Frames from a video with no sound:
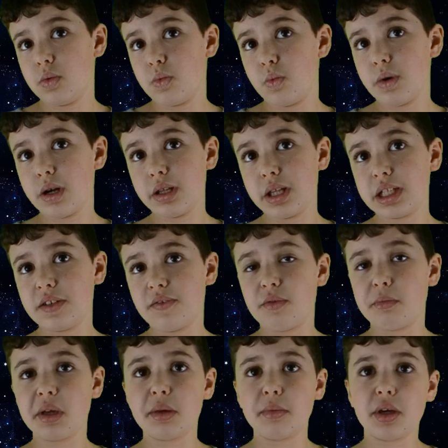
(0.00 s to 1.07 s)
Well, that's it for
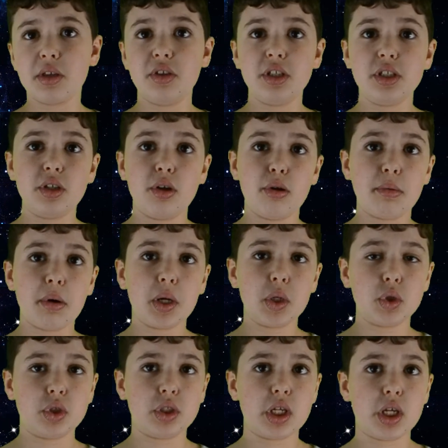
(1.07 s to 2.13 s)
Make Math Easy. I remind
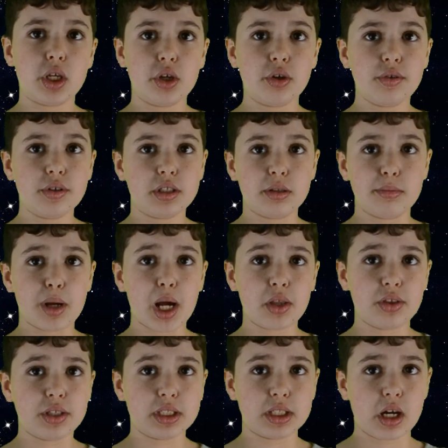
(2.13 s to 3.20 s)
you to stay curious in
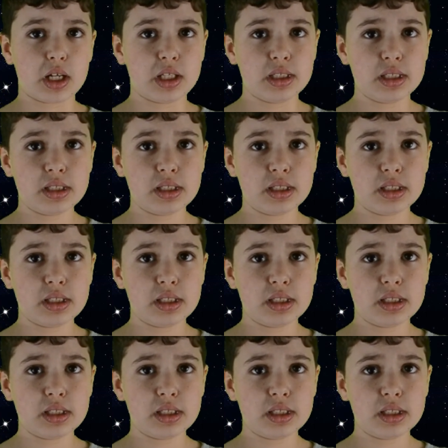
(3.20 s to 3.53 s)
math and science.